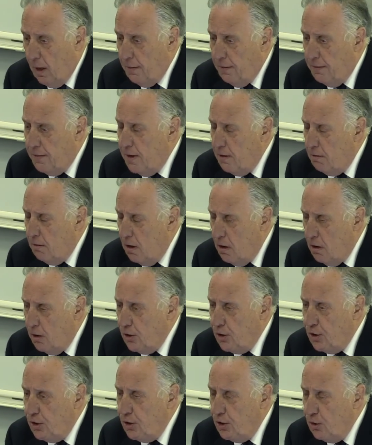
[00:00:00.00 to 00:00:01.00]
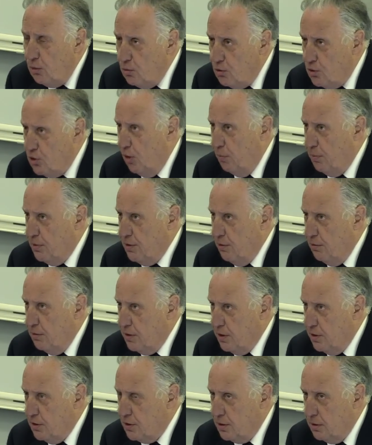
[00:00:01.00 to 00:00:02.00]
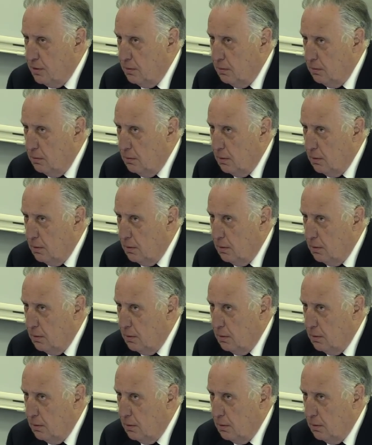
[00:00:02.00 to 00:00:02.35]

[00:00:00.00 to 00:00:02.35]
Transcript: There are huge opportunities